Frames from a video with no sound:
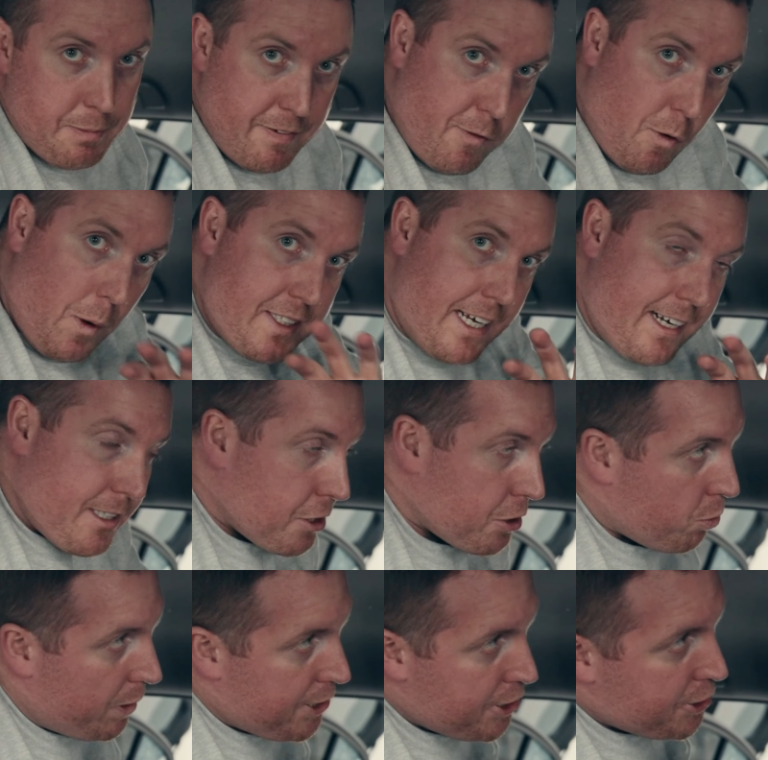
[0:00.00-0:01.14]
Before I take a
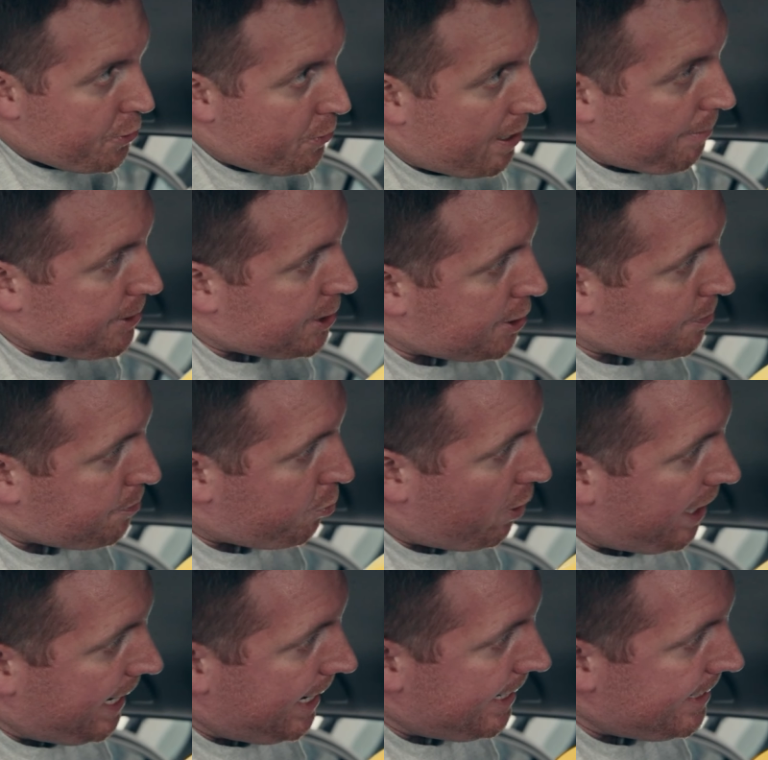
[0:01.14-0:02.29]
squeegee to it, I'm gonna
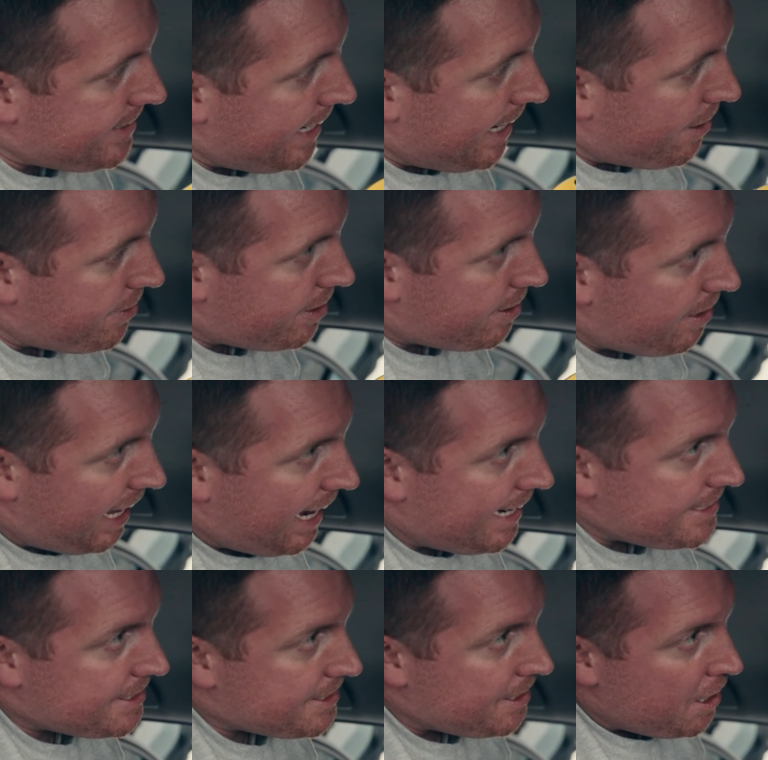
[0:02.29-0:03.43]
spray down the
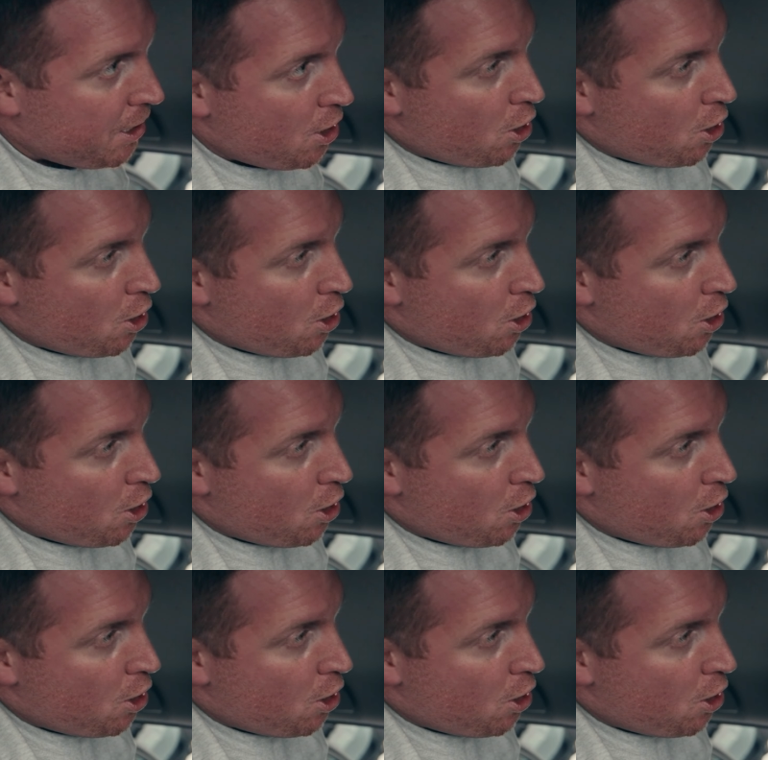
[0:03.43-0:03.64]
glass.